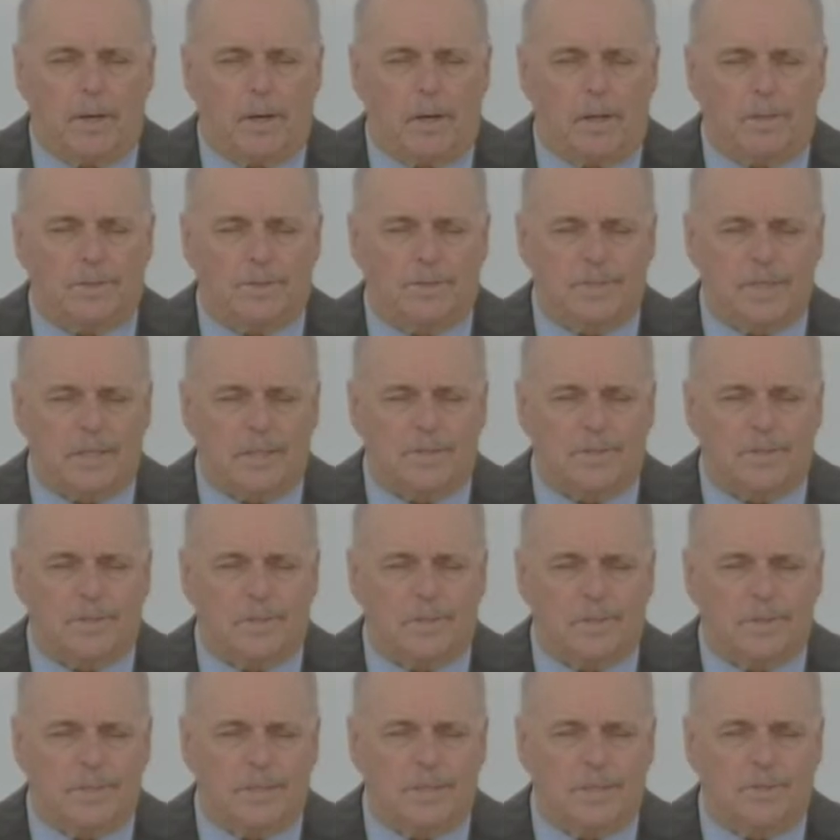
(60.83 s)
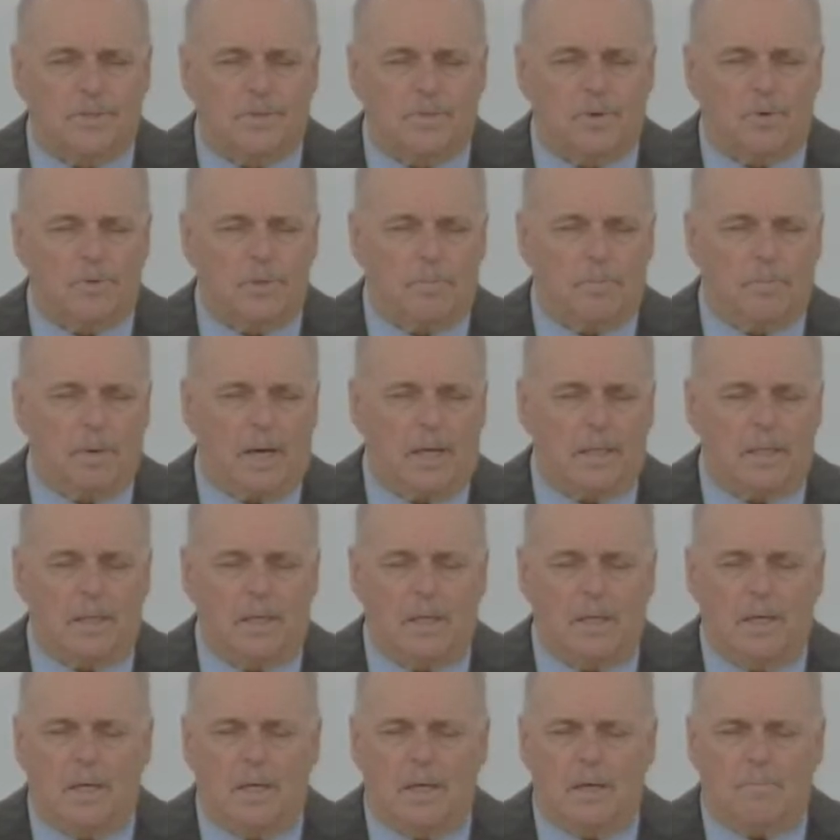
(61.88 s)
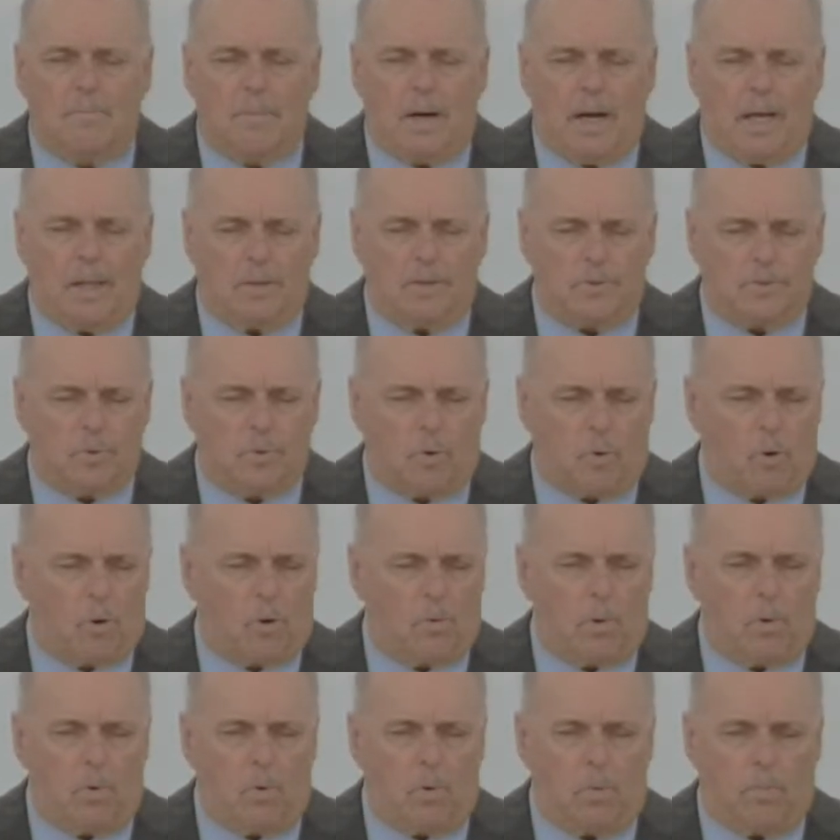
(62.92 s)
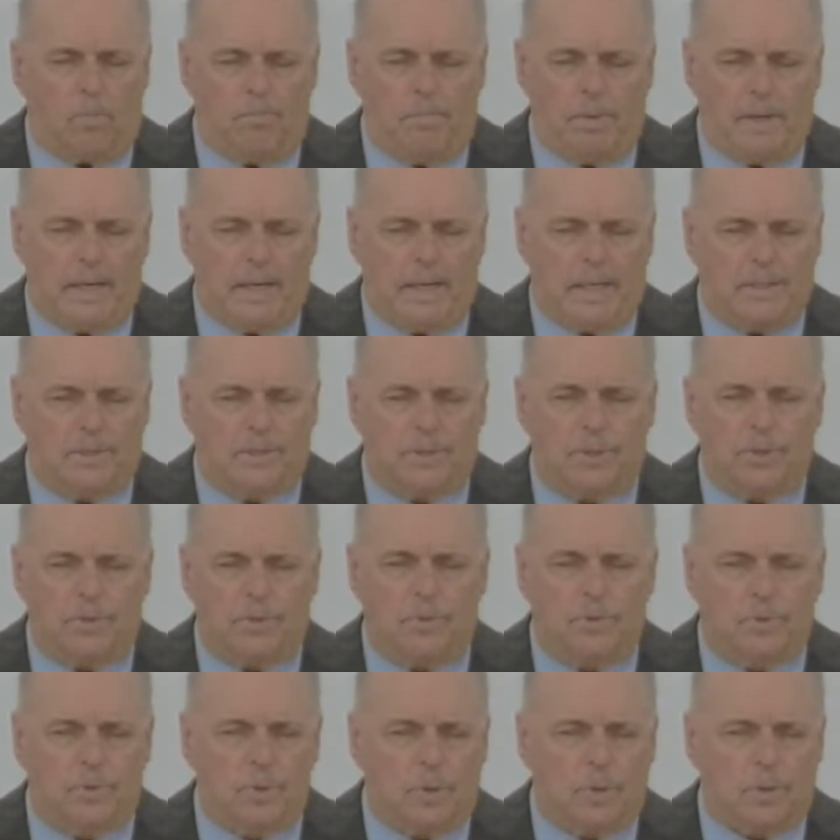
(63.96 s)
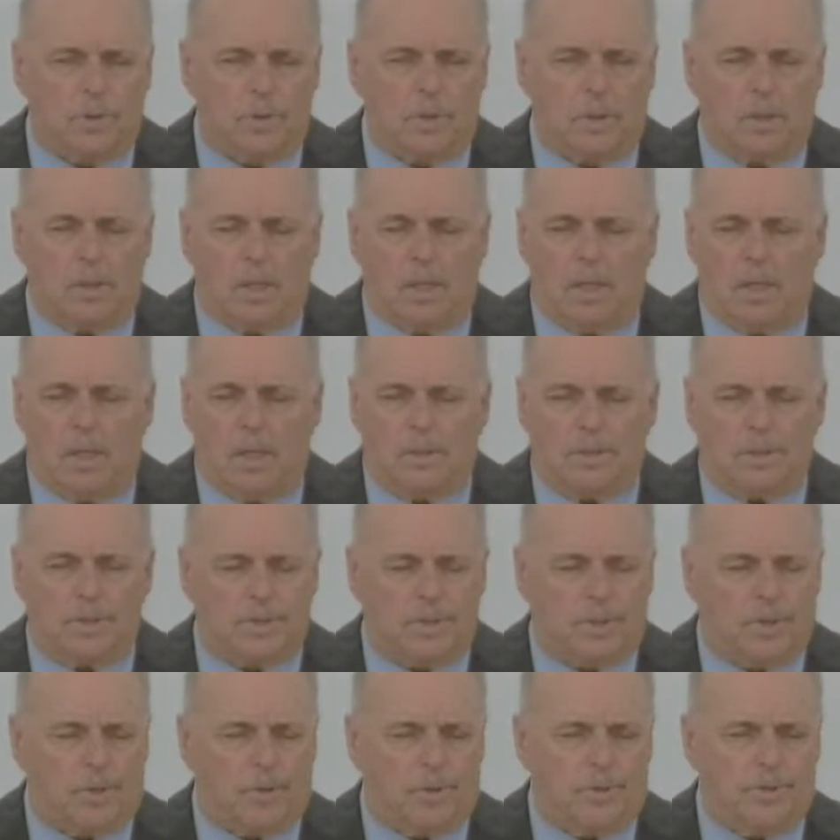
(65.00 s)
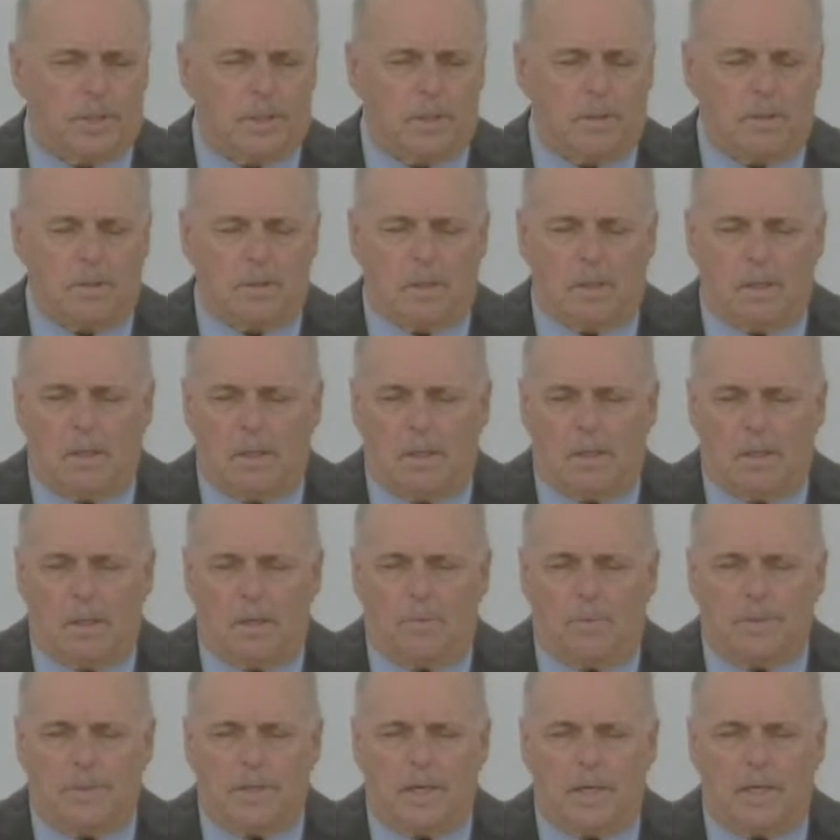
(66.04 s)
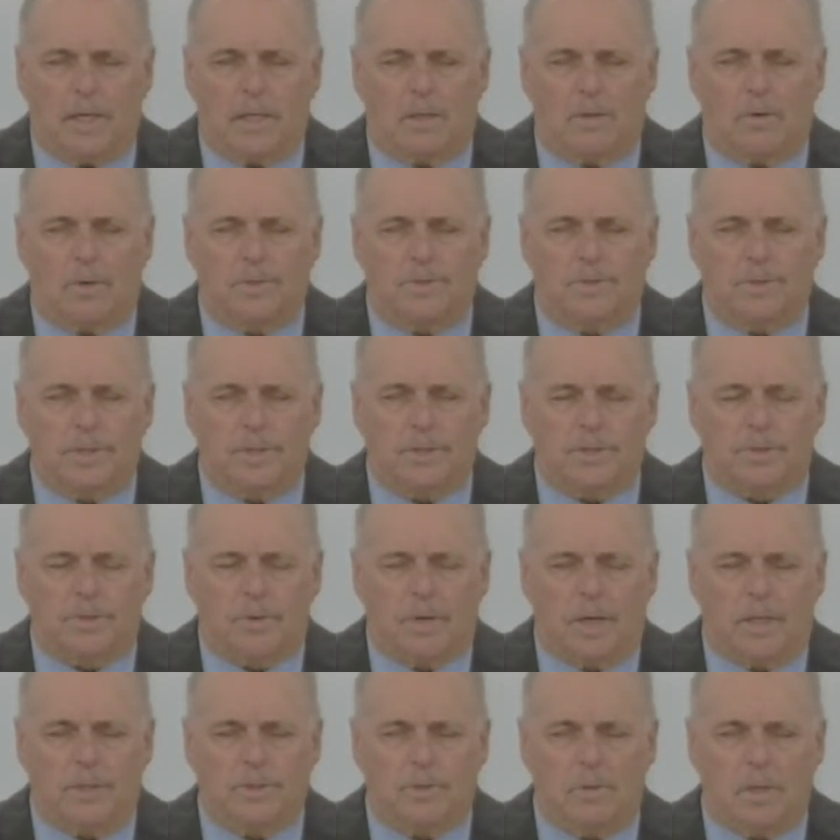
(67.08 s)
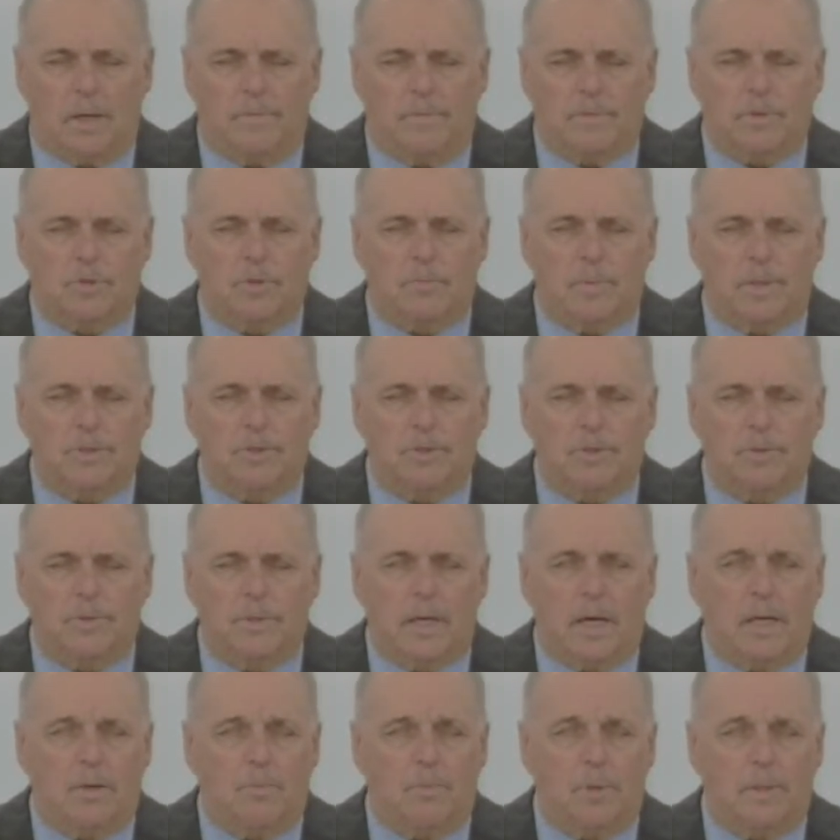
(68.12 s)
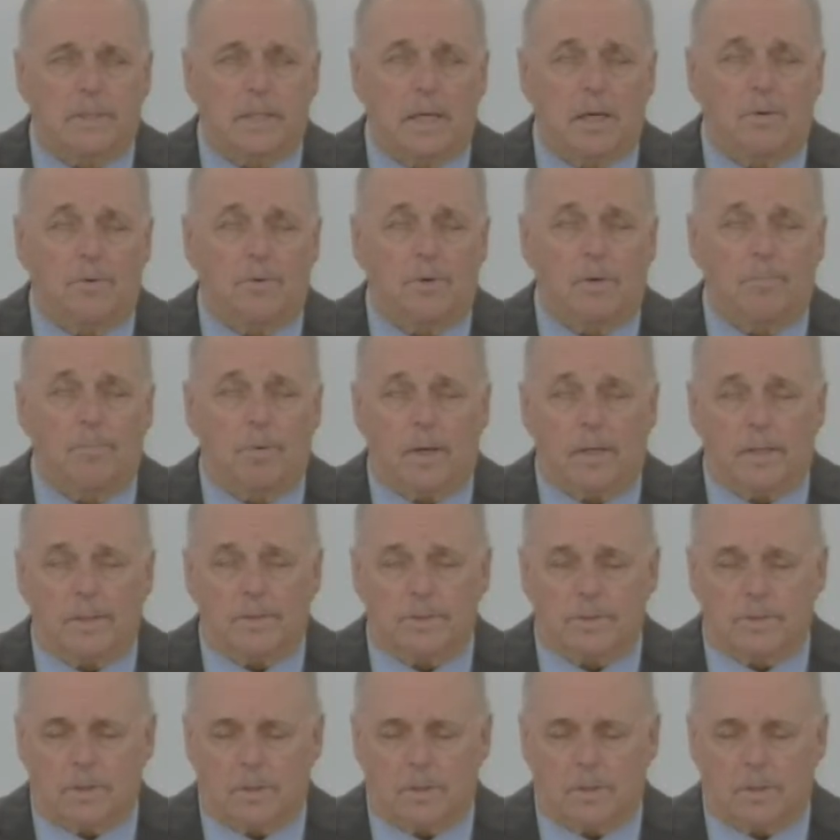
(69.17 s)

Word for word: our sickness and diseases on your body by those horrible beings that you took, the, the scourging. We thank you, Lord Jesus Christ. You loved us so much you died and went to hell in our place.